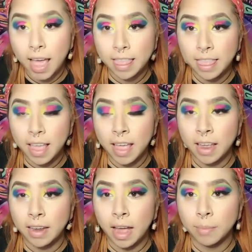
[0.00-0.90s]
and
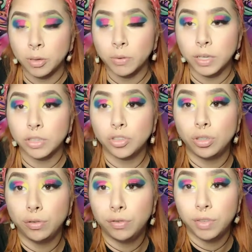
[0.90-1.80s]
then I'm going
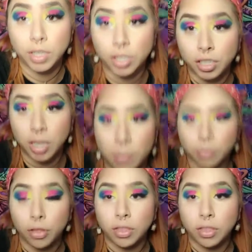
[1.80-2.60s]
to finish up